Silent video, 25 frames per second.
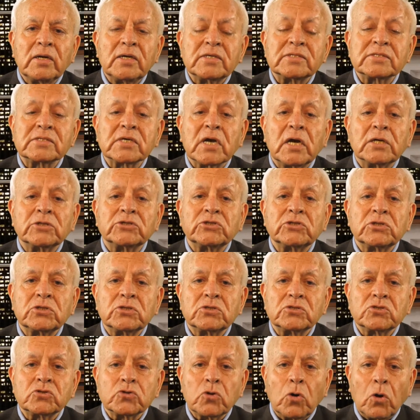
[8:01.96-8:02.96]

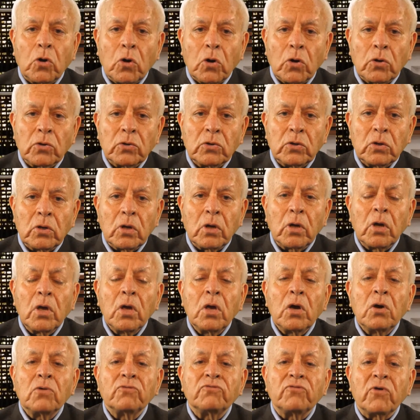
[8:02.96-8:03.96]
discussions on
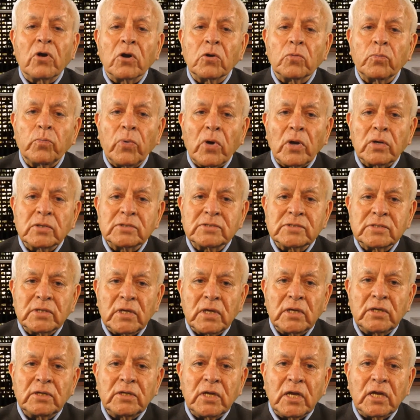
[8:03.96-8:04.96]
foreign
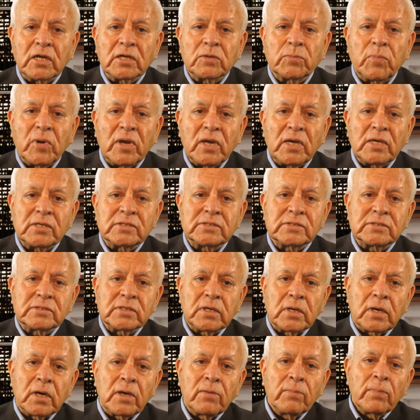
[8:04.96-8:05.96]
policy take place
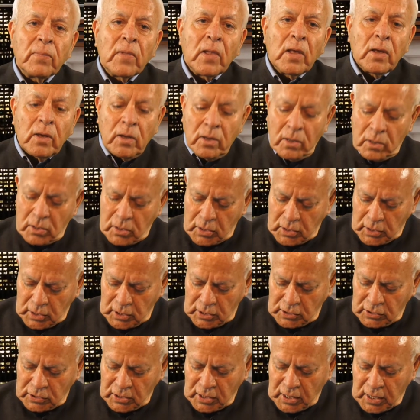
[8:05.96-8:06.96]

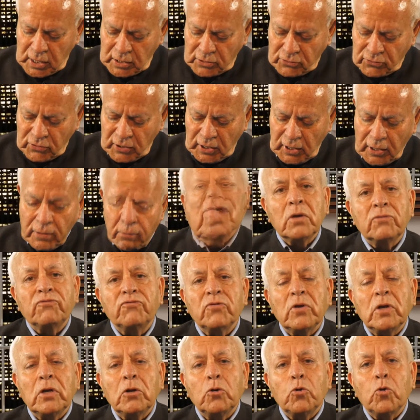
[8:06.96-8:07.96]
in the country.
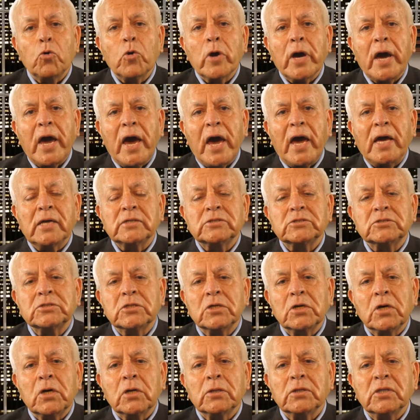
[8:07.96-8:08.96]
If we look at
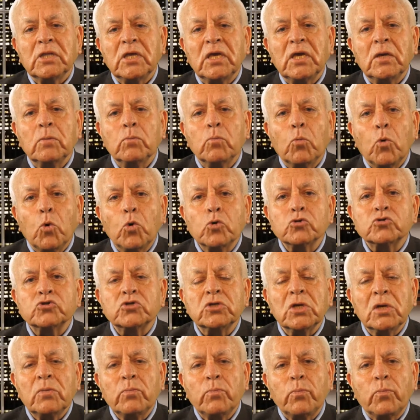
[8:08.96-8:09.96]
the
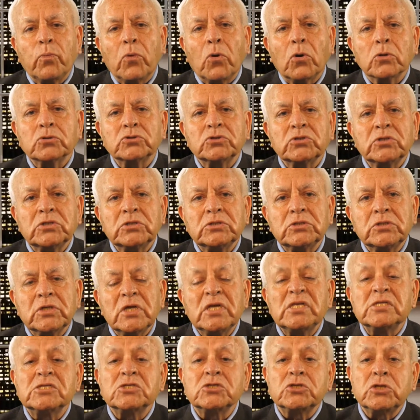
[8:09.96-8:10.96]
most important
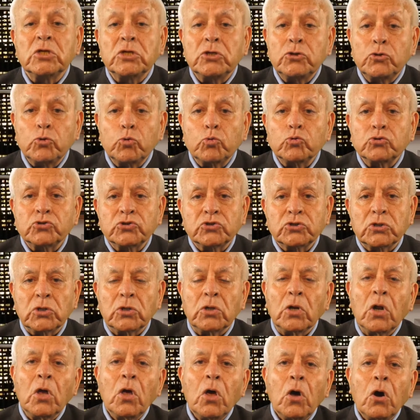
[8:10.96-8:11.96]

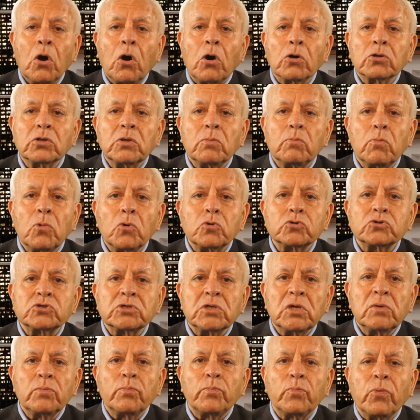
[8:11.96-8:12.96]
institution or the most
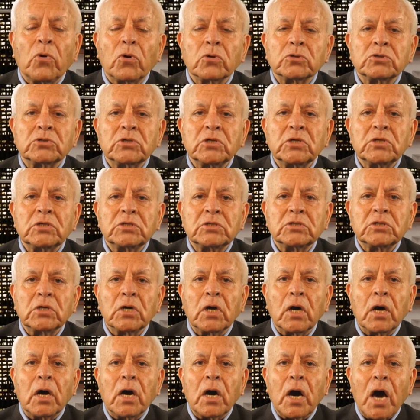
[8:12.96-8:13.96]
important
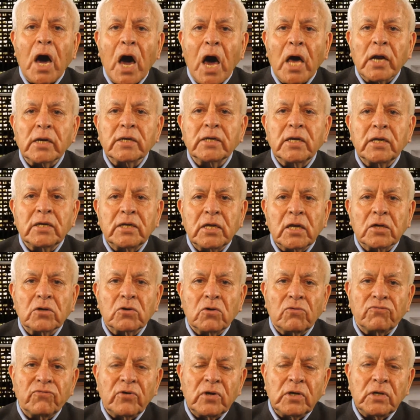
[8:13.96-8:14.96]

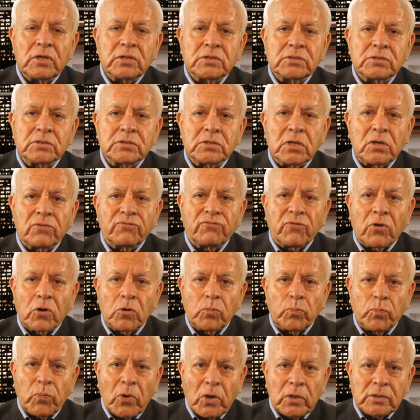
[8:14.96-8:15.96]
architect of India's
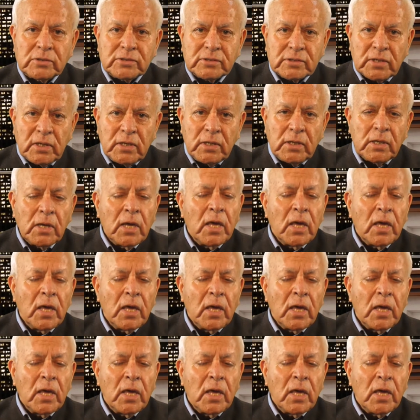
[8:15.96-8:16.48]
foreign policy,